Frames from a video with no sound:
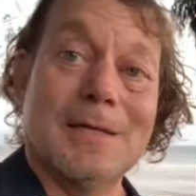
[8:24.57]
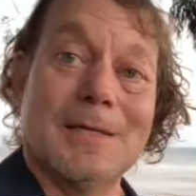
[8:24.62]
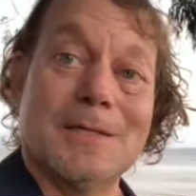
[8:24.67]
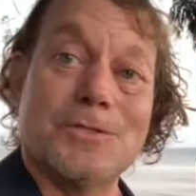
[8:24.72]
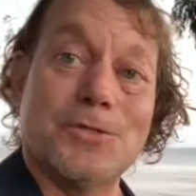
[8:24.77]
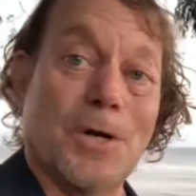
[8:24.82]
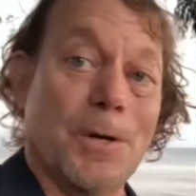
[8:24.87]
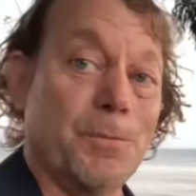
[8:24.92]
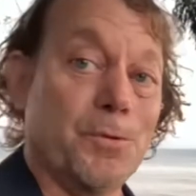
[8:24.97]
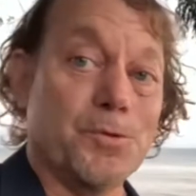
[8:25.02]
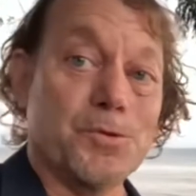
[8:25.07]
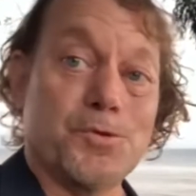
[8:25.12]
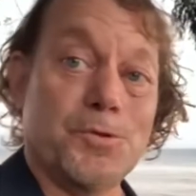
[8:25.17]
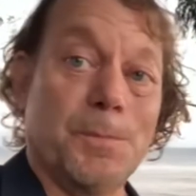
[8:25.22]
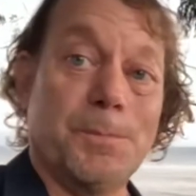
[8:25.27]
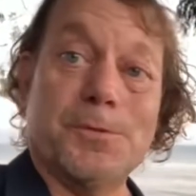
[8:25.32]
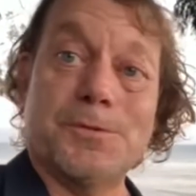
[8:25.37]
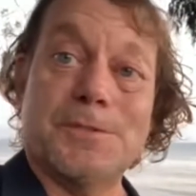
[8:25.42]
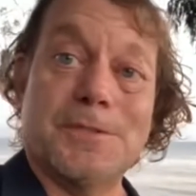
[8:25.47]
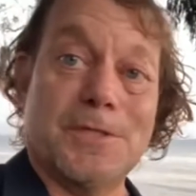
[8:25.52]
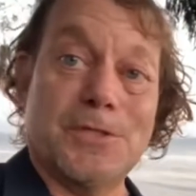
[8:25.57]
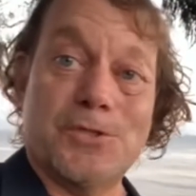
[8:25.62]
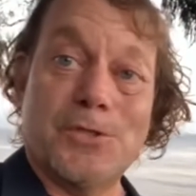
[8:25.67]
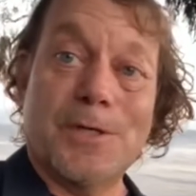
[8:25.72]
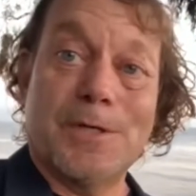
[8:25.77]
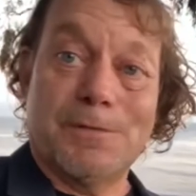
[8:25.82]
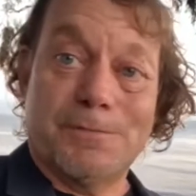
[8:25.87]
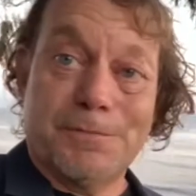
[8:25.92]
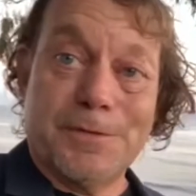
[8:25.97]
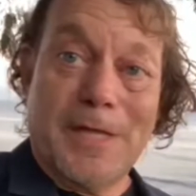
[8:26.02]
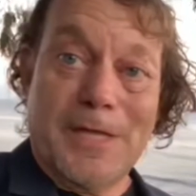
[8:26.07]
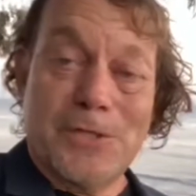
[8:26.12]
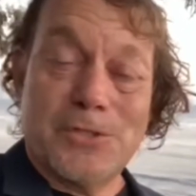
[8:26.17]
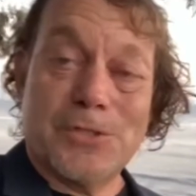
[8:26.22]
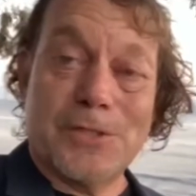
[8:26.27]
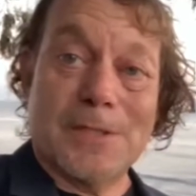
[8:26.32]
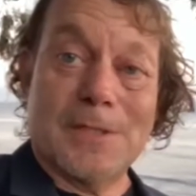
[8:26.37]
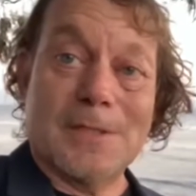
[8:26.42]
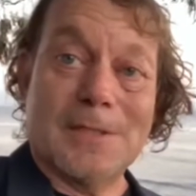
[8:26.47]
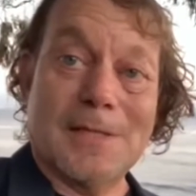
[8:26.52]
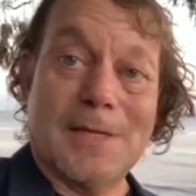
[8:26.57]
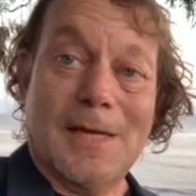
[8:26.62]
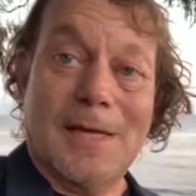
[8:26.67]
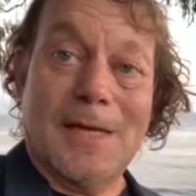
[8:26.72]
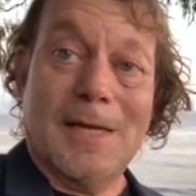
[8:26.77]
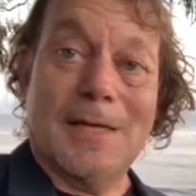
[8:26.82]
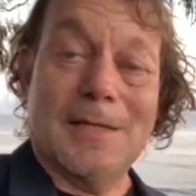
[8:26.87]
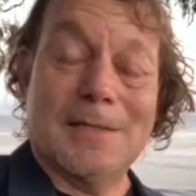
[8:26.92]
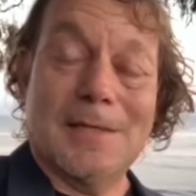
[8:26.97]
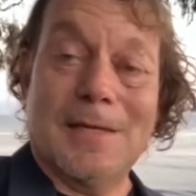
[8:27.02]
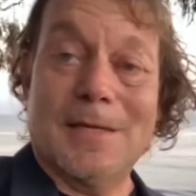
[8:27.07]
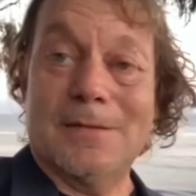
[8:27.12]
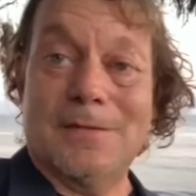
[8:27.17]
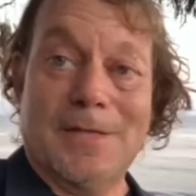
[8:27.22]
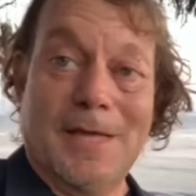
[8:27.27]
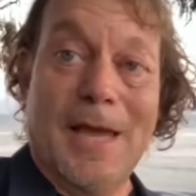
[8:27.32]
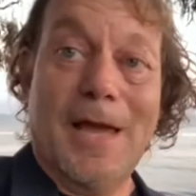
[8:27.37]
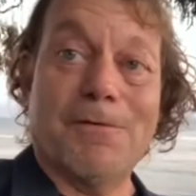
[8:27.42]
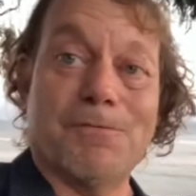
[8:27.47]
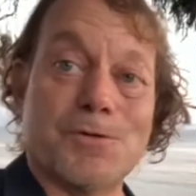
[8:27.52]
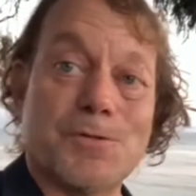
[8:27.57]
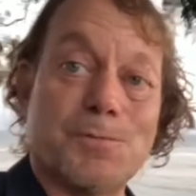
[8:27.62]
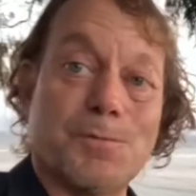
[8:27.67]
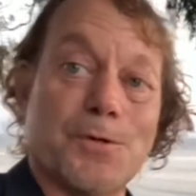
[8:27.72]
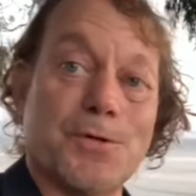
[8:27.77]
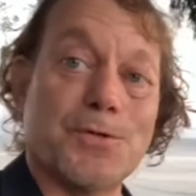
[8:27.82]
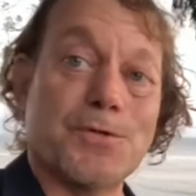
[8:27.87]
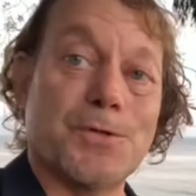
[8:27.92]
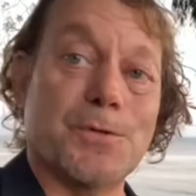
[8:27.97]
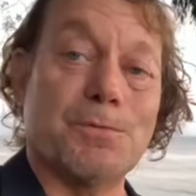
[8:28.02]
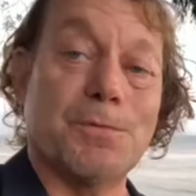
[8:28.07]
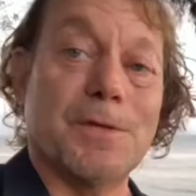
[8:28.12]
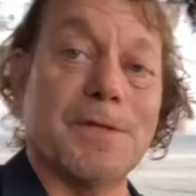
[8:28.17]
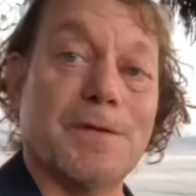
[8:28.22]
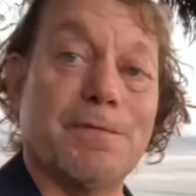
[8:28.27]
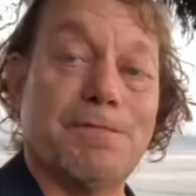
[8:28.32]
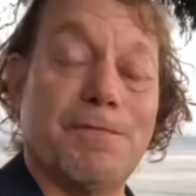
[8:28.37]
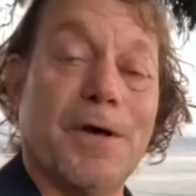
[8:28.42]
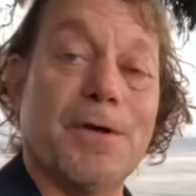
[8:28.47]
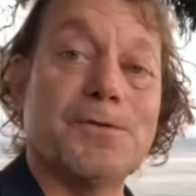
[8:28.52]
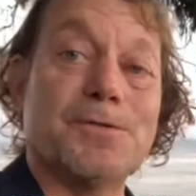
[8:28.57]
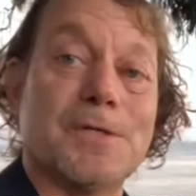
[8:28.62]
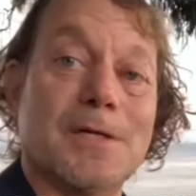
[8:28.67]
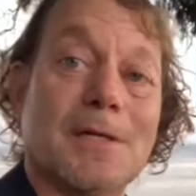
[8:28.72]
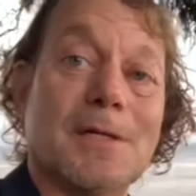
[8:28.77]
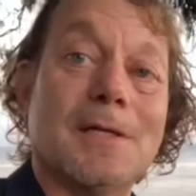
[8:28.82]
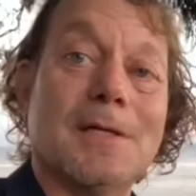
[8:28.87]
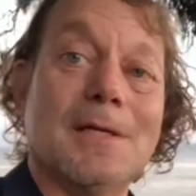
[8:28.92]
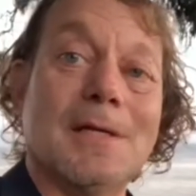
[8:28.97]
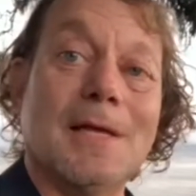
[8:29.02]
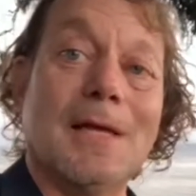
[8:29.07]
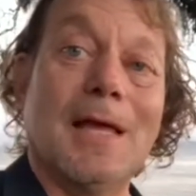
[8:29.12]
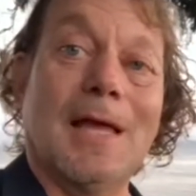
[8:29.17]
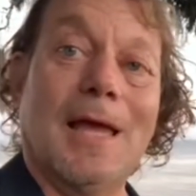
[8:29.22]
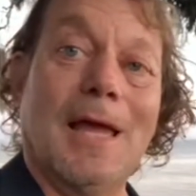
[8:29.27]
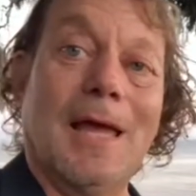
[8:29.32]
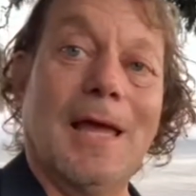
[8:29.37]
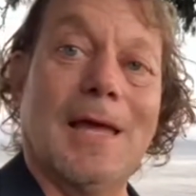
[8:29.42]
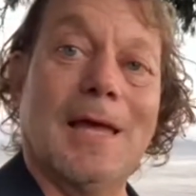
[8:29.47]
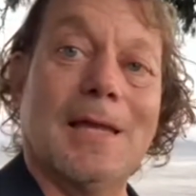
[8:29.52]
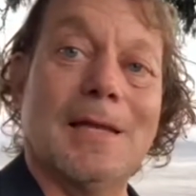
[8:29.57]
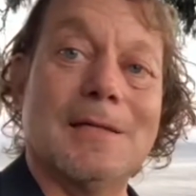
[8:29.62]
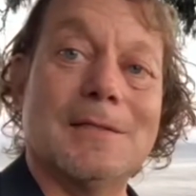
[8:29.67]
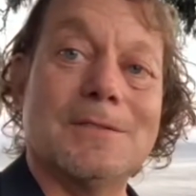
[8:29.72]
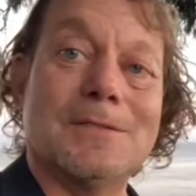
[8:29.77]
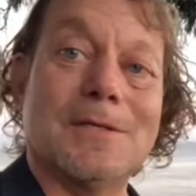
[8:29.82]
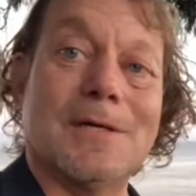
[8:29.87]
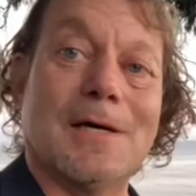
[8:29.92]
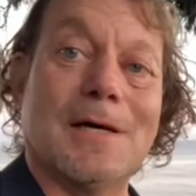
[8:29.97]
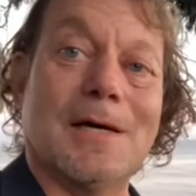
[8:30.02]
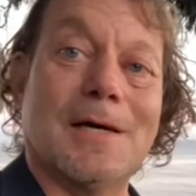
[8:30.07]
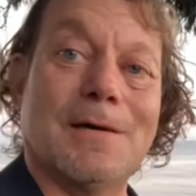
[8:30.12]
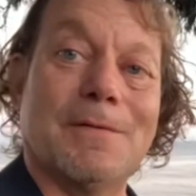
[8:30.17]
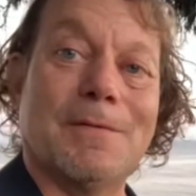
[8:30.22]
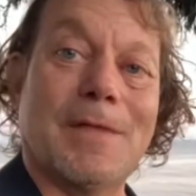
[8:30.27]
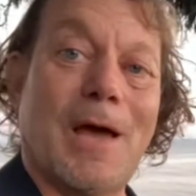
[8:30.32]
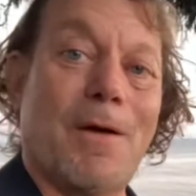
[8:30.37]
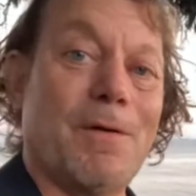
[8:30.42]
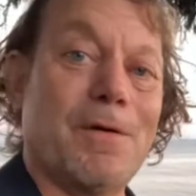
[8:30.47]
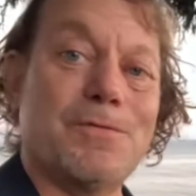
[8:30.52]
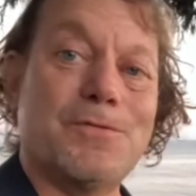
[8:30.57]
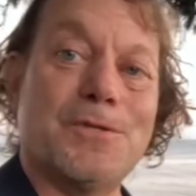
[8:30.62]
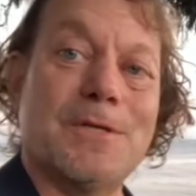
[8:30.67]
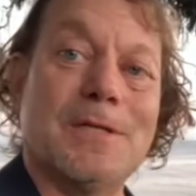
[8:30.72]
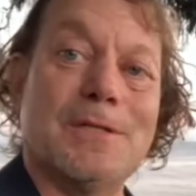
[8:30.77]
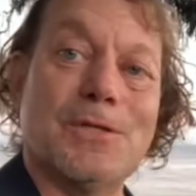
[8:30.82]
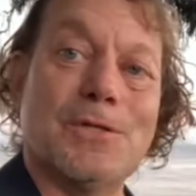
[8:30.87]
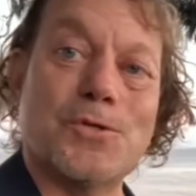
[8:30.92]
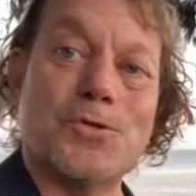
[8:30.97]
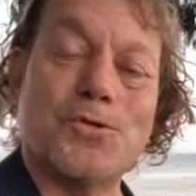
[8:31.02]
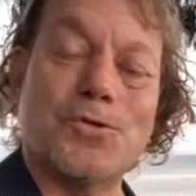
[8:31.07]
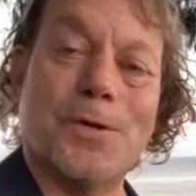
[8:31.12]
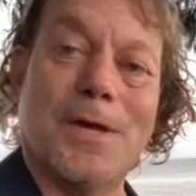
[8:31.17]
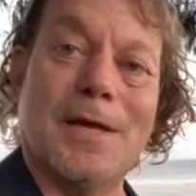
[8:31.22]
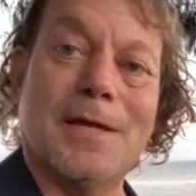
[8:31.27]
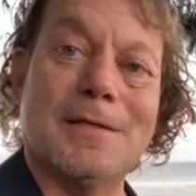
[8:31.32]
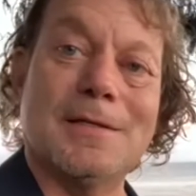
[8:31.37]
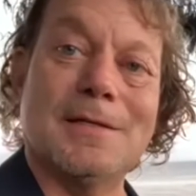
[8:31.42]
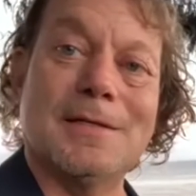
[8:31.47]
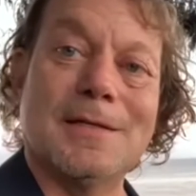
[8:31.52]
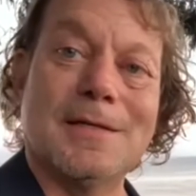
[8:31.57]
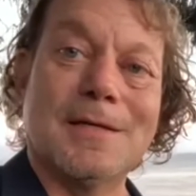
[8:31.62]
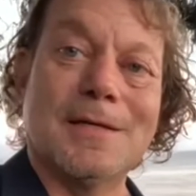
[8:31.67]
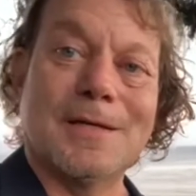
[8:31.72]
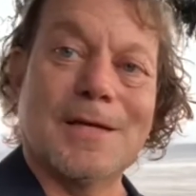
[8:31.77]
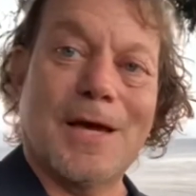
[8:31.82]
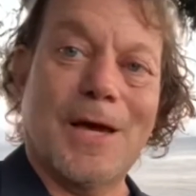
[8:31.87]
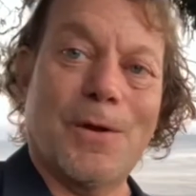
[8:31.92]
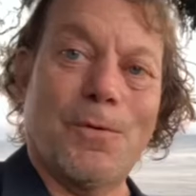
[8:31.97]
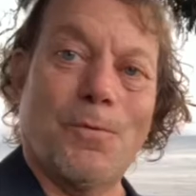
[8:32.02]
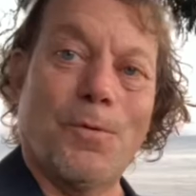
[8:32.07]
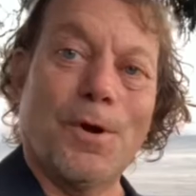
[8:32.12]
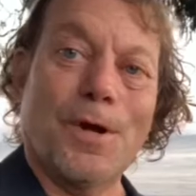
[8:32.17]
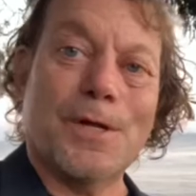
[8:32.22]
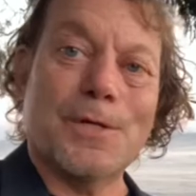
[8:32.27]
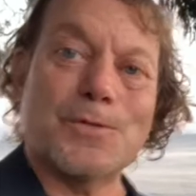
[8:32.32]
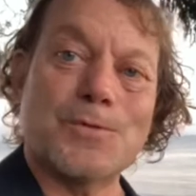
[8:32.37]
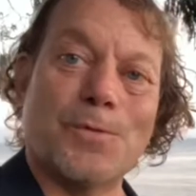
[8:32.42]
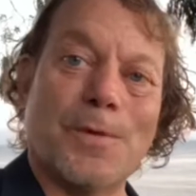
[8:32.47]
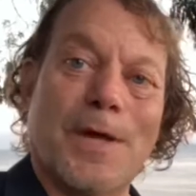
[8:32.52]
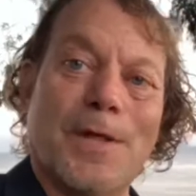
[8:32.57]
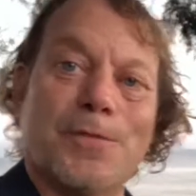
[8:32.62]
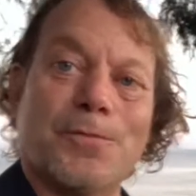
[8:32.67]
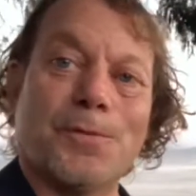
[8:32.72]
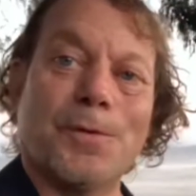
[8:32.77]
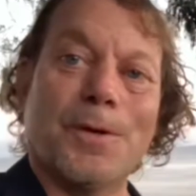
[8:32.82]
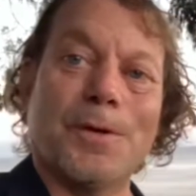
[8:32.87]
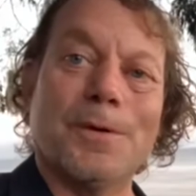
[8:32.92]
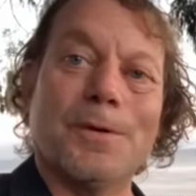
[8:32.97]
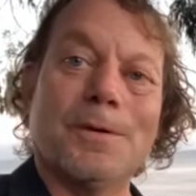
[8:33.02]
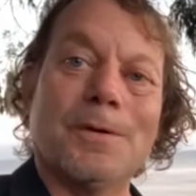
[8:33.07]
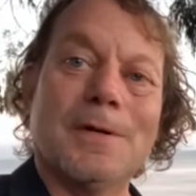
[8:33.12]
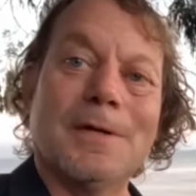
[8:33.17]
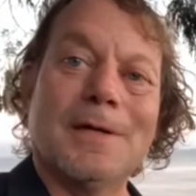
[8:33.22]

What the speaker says: double, triple-digit inflation, and the average person really felt it. And now I've seen this trend kind of work its way through.